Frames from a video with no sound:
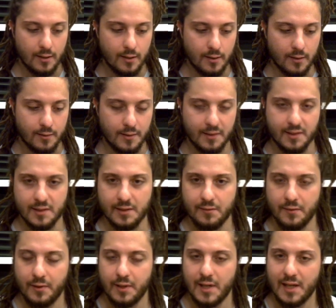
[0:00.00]
This is a
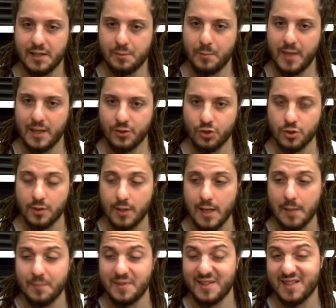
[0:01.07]
very nice batch.
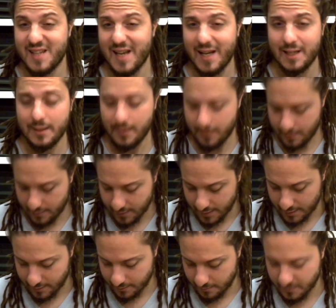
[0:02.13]
I'm sad
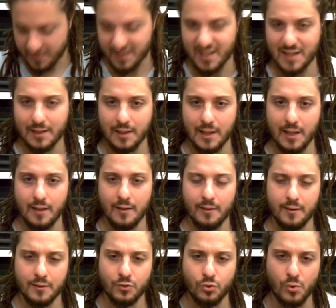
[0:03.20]
that sadly
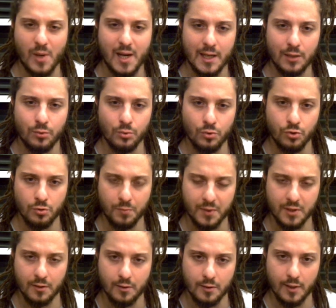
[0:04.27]
the trine to
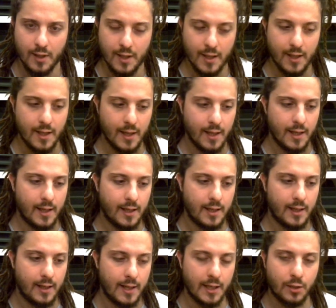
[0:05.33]
Jupiter,
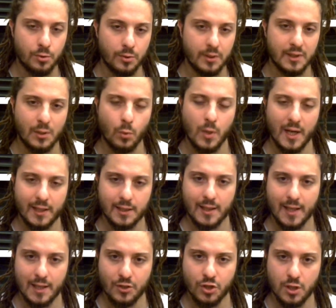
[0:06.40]
I couldn't quite
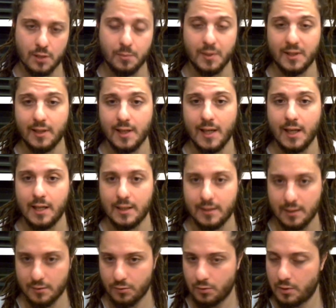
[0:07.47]
catch it, but hey, it's
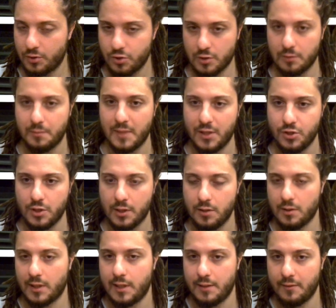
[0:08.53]
astrological magic. You
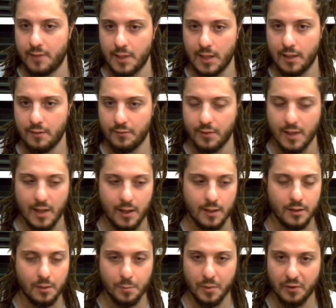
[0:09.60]
can never have
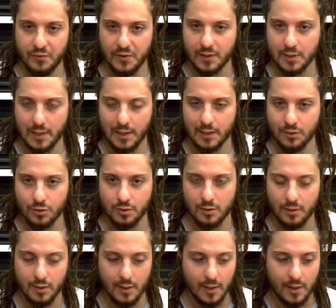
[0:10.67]
the perfect election.